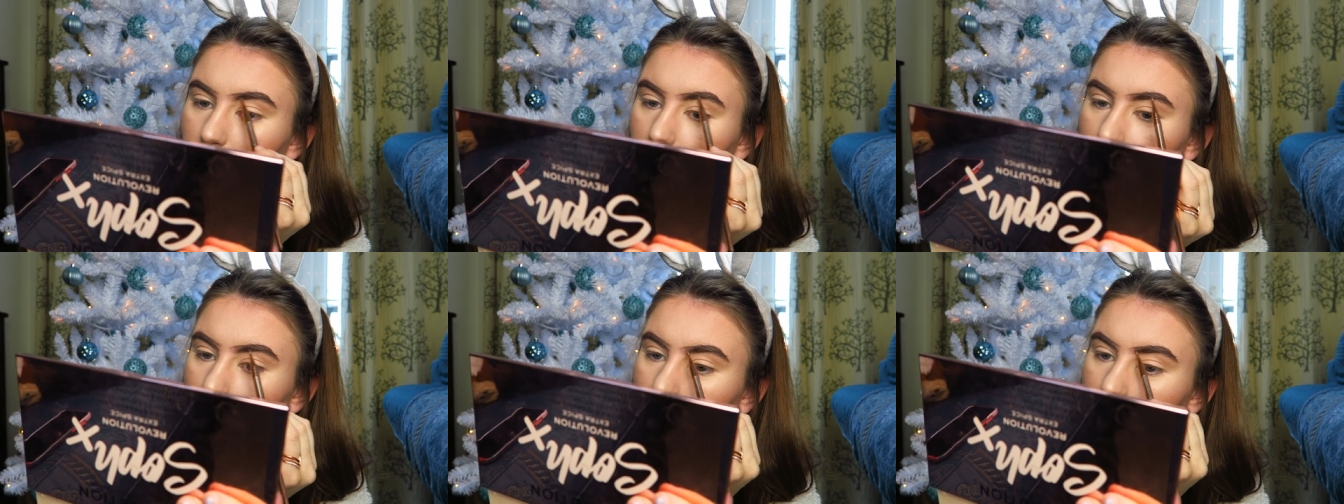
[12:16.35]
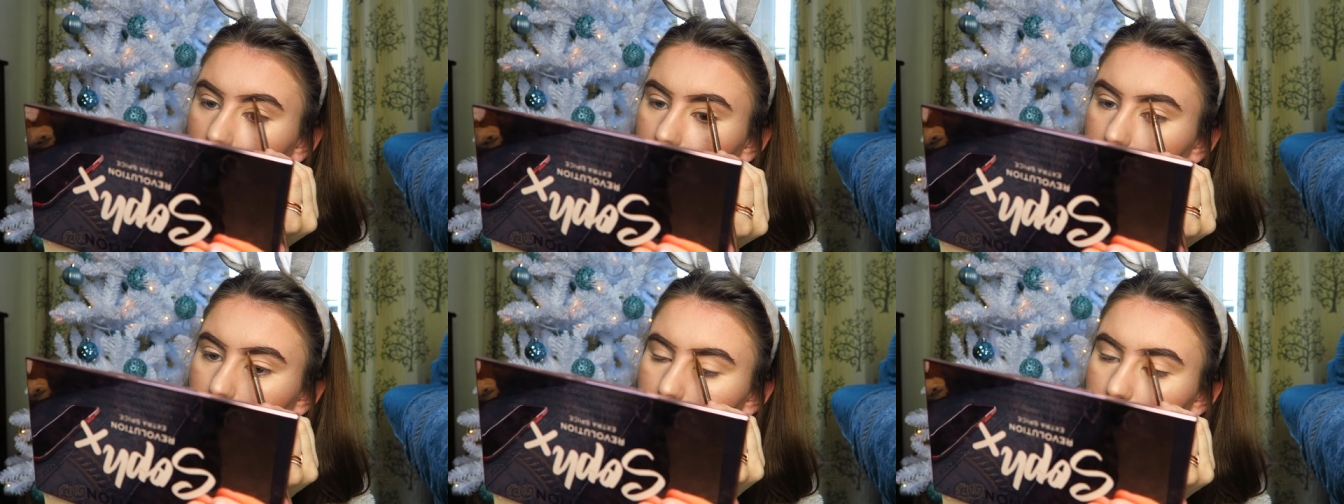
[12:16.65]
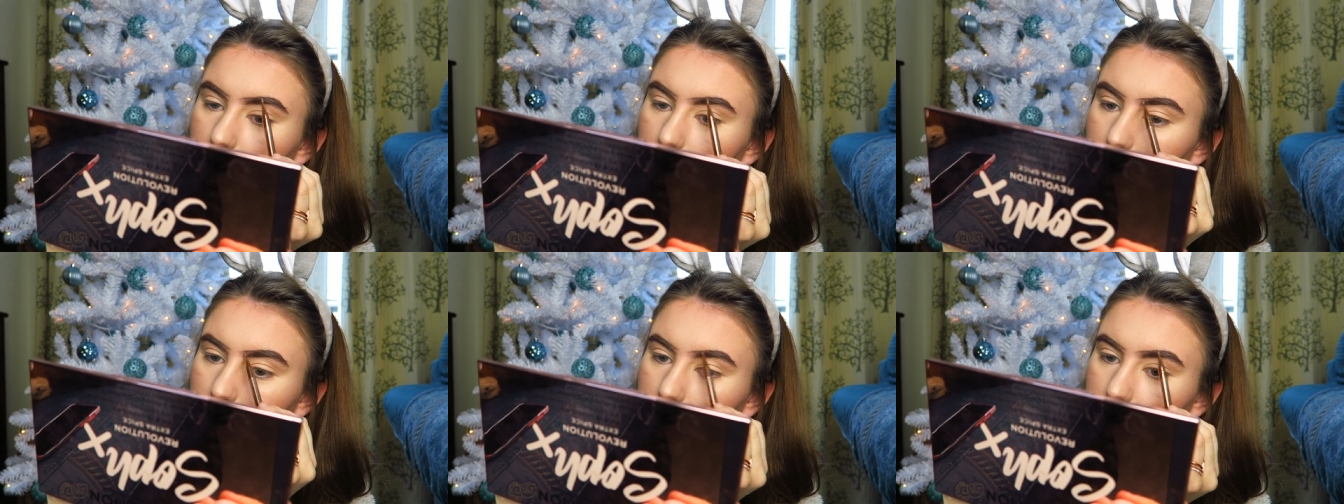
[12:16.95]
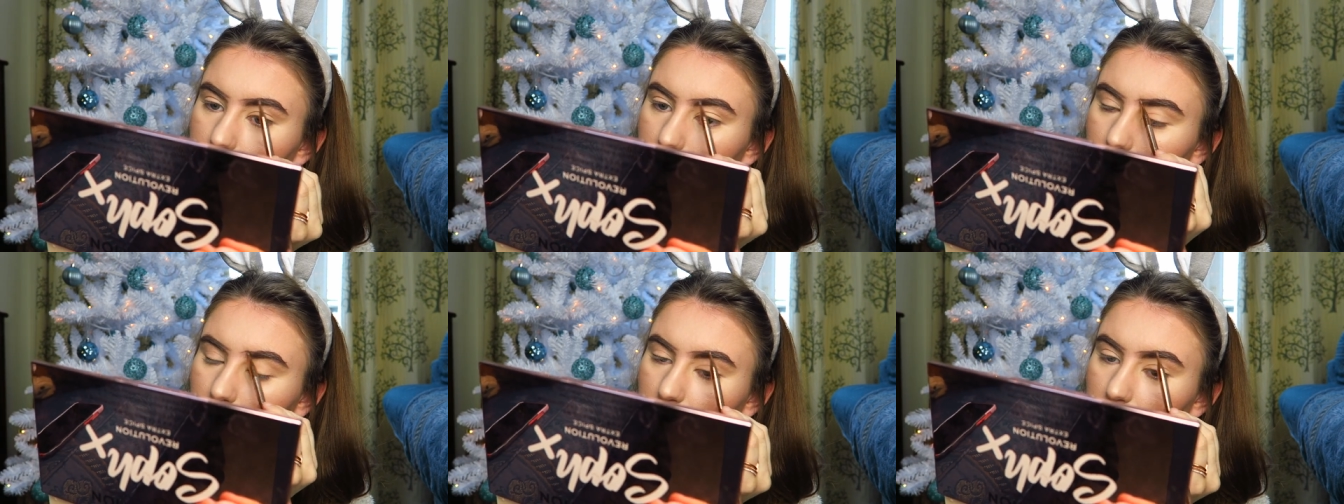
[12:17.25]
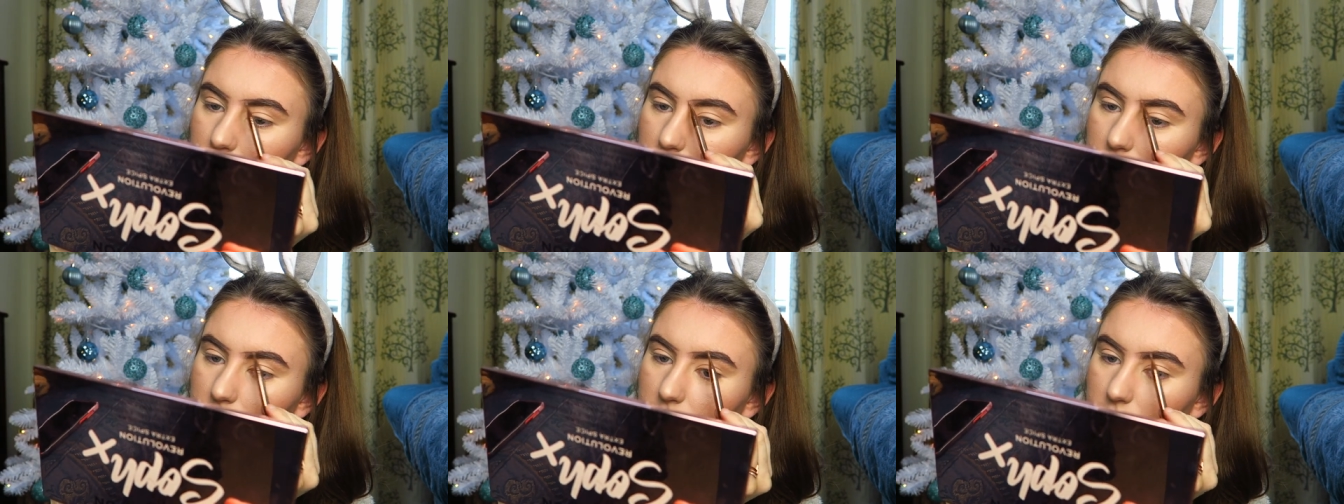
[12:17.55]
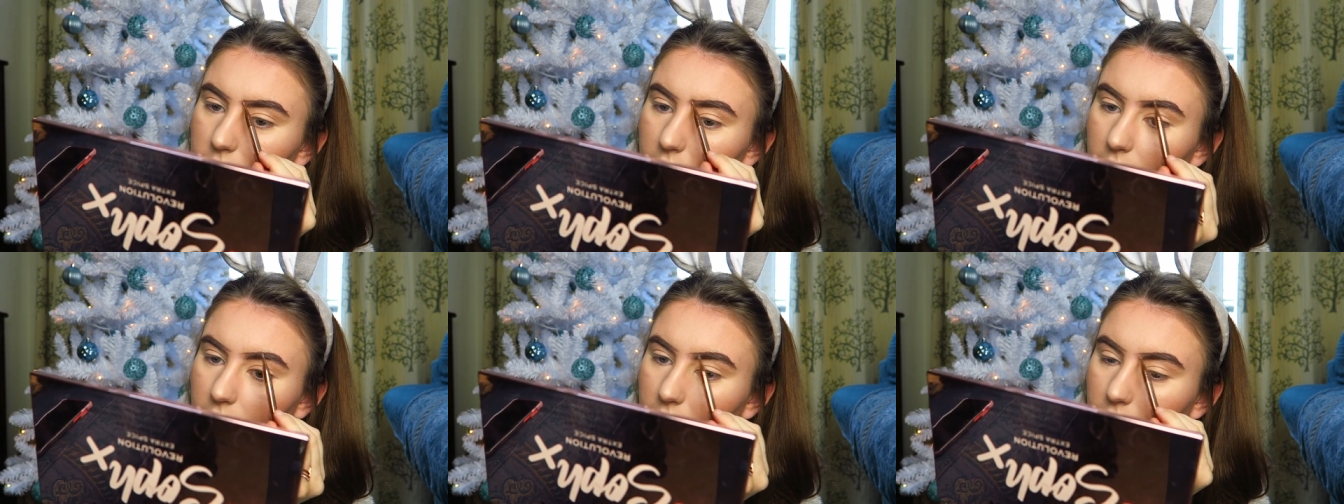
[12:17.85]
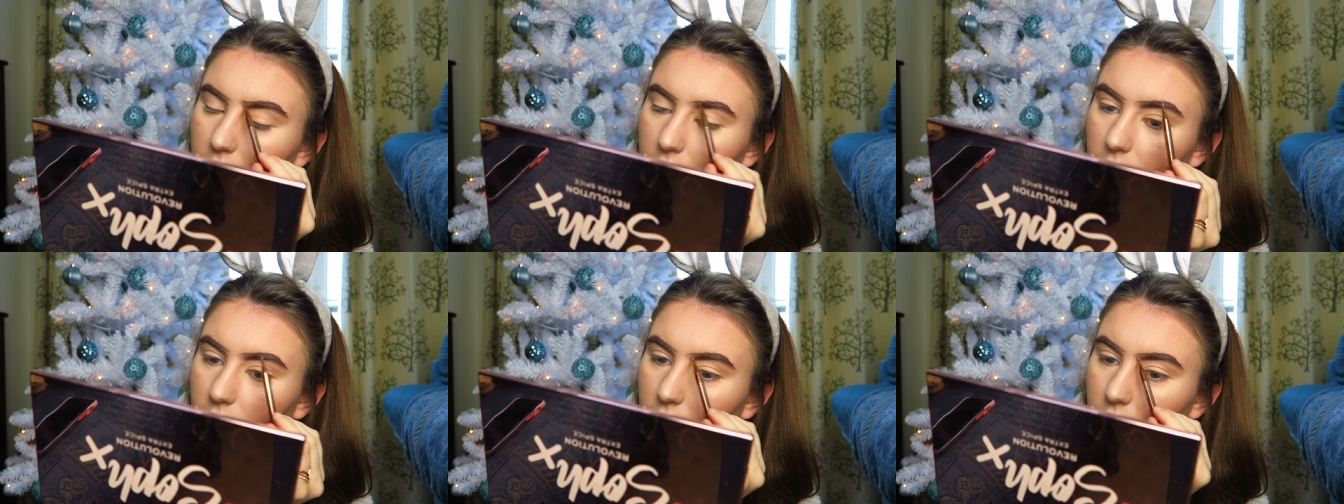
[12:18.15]
Um, but
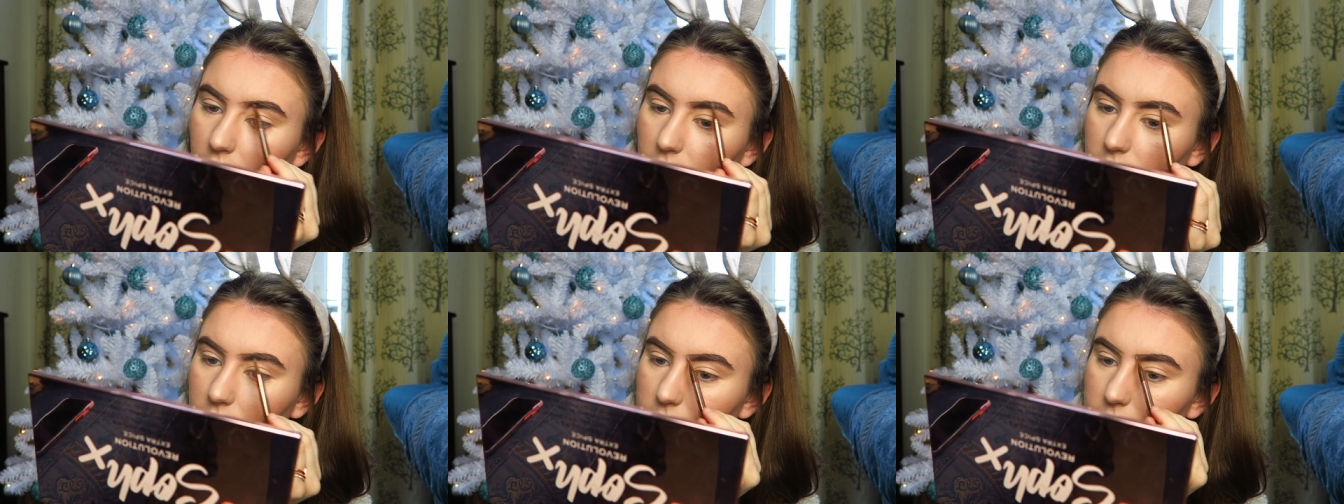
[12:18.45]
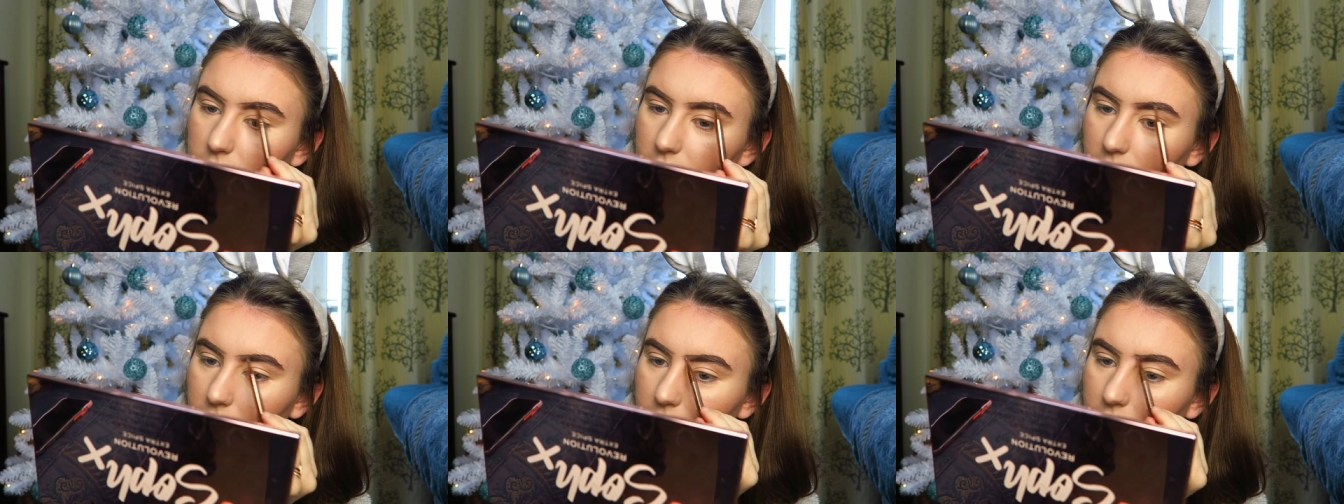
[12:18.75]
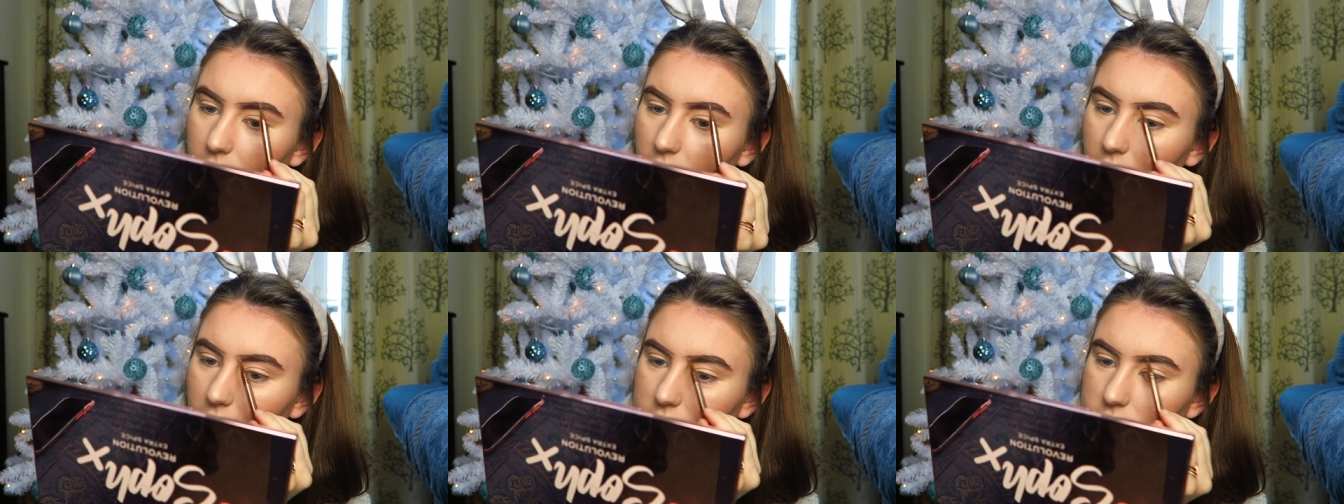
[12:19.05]
yeah, I don't care.